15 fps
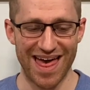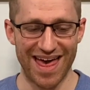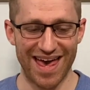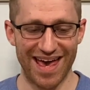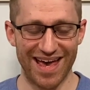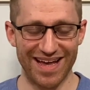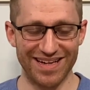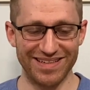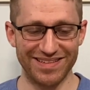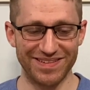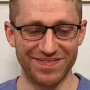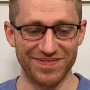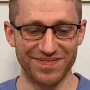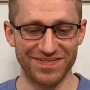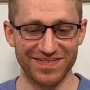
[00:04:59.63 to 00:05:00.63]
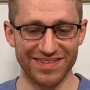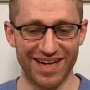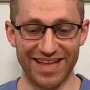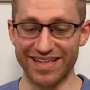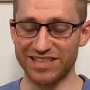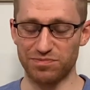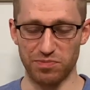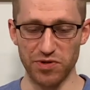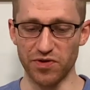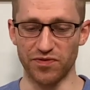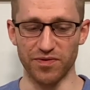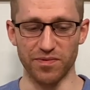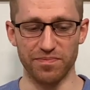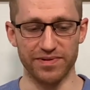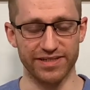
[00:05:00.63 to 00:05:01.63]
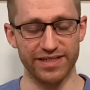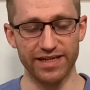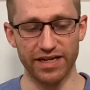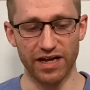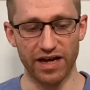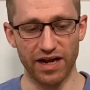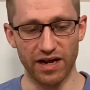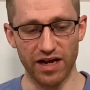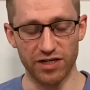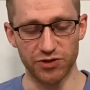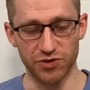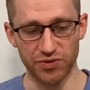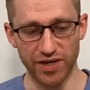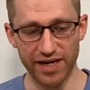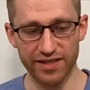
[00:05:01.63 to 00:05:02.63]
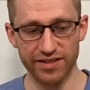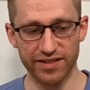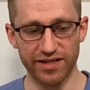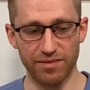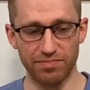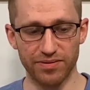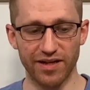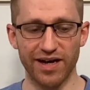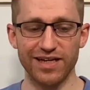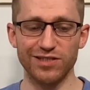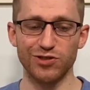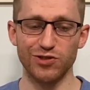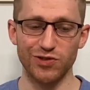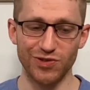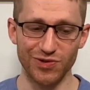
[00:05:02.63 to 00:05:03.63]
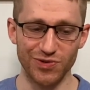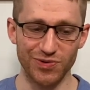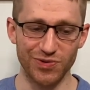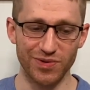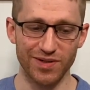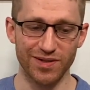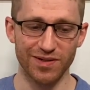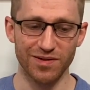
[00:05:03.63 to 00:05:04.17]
And I think it's beautiful because I think it directly applies to